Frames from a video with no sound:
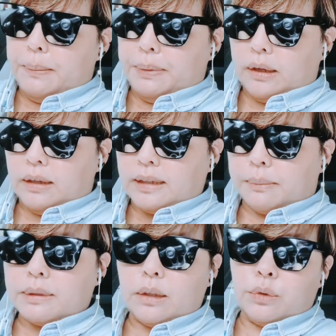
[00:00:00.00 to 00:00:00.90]
Because
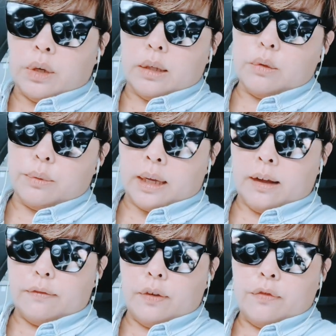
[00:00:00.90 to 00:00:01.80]
I'm still trying to
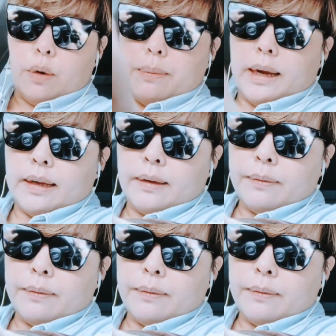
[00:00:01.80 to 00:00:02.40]
recover from my